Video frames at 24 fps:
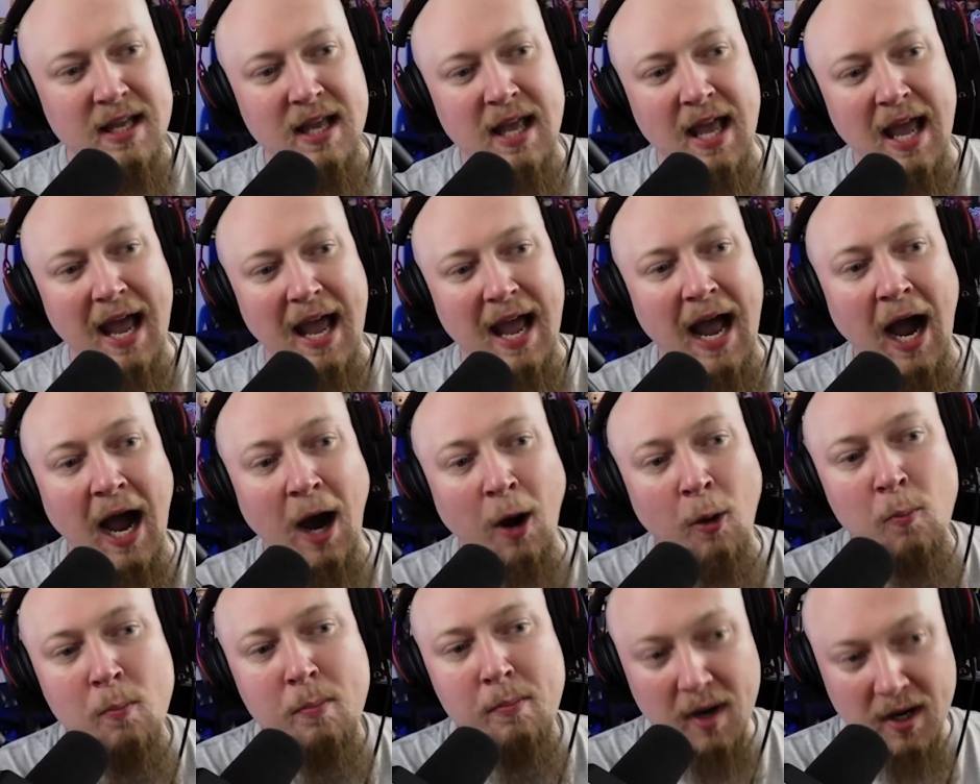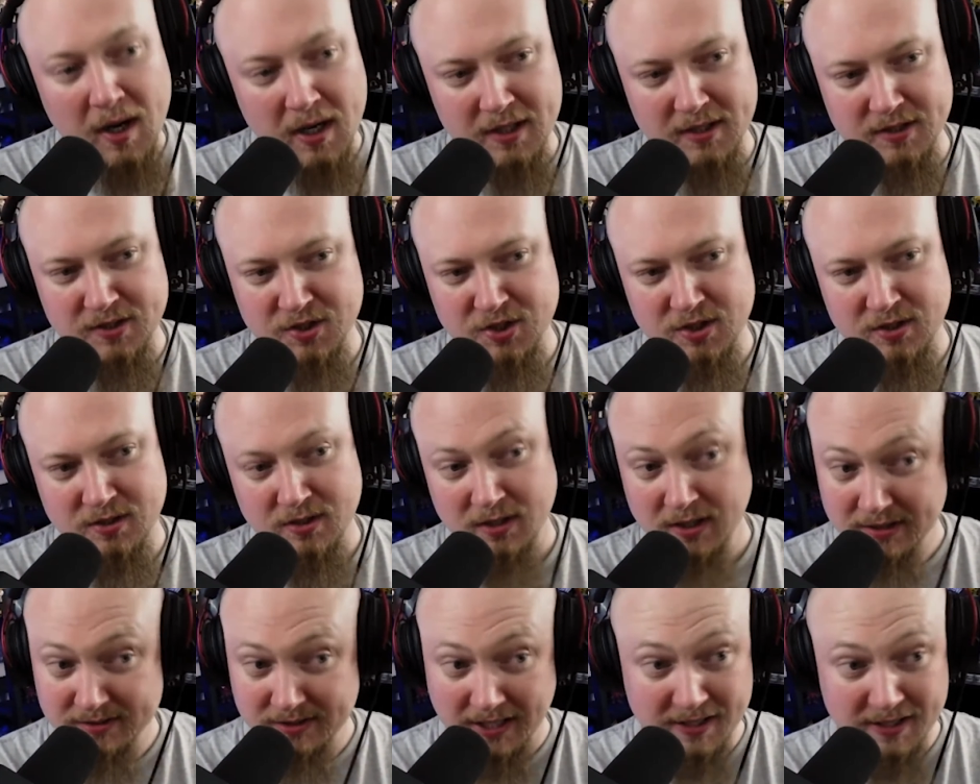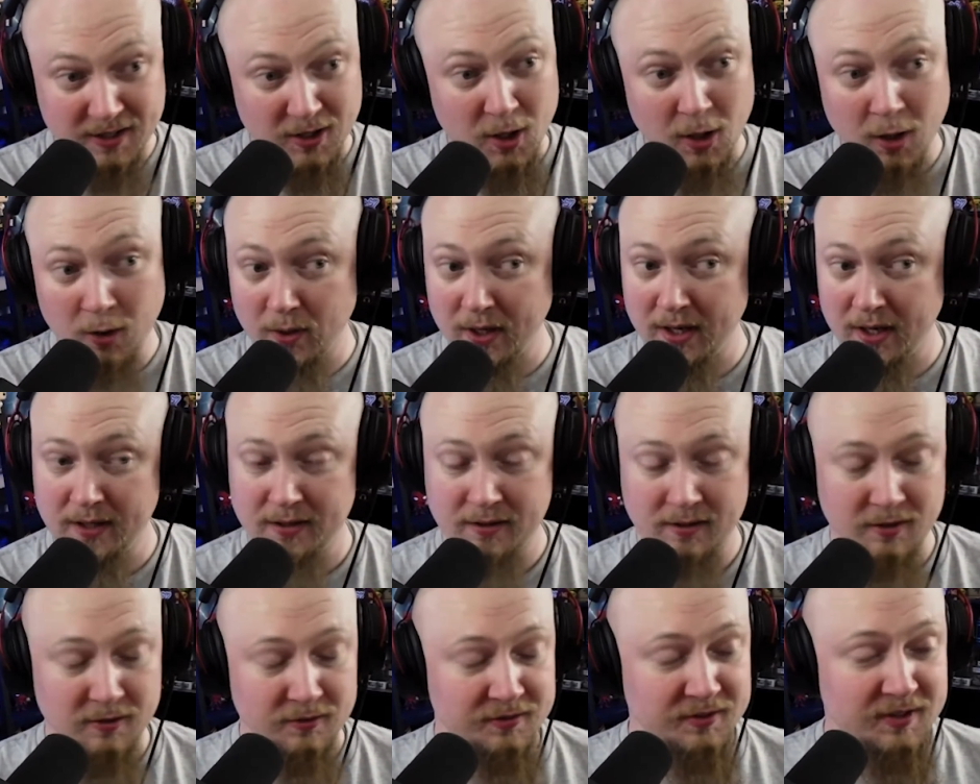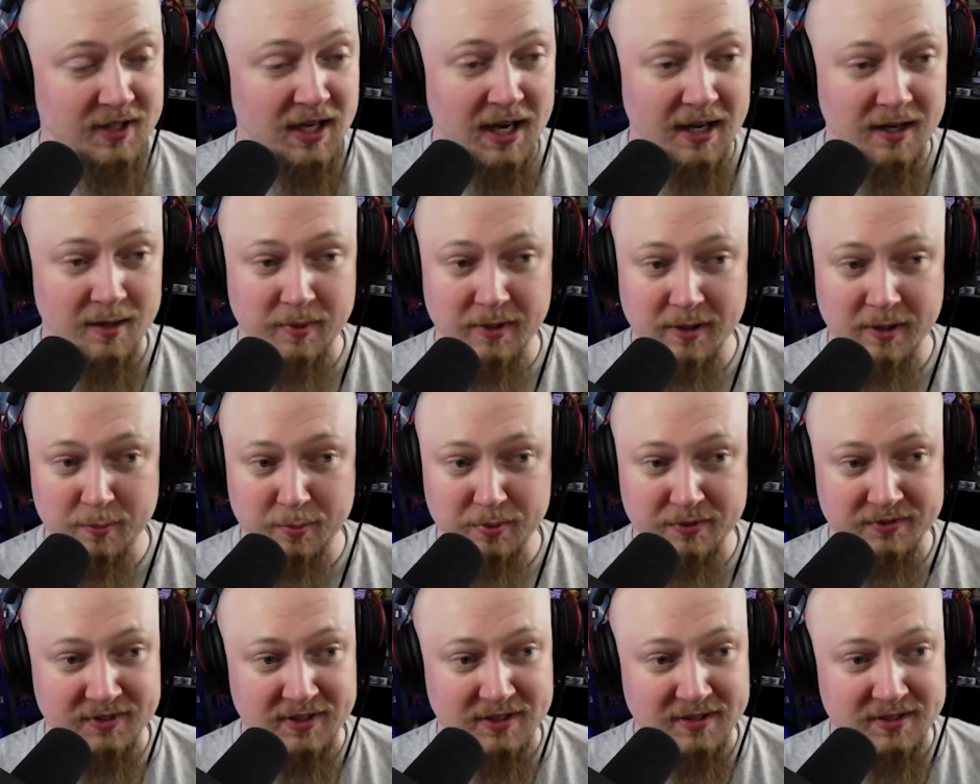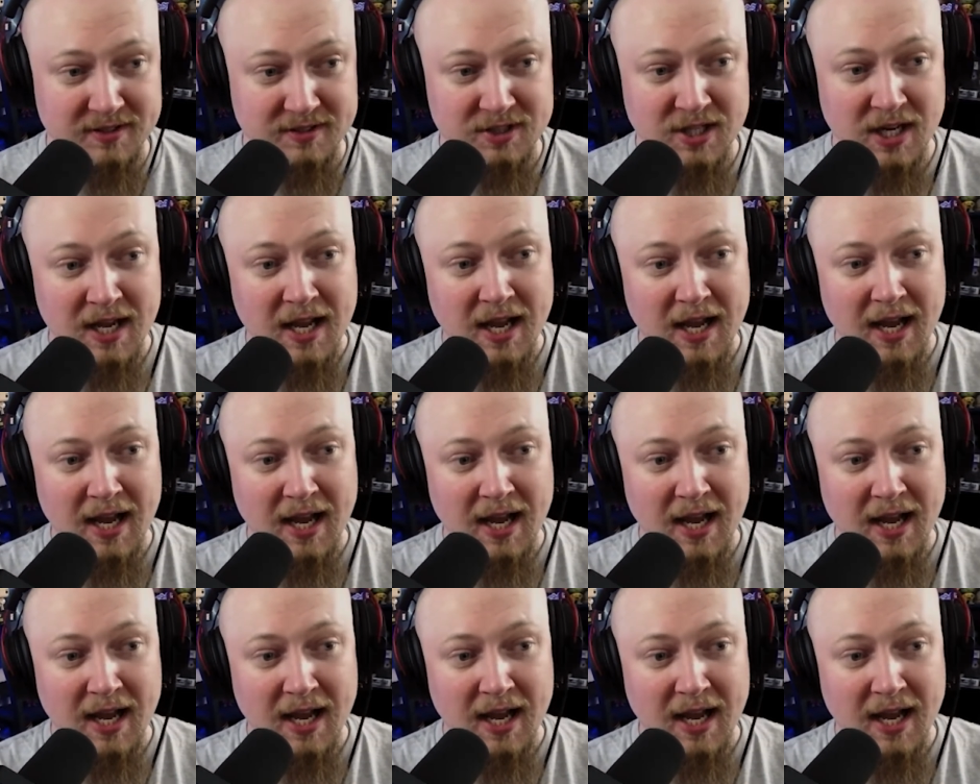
how much, because I know it, there's got to be a percentage, they, yeah.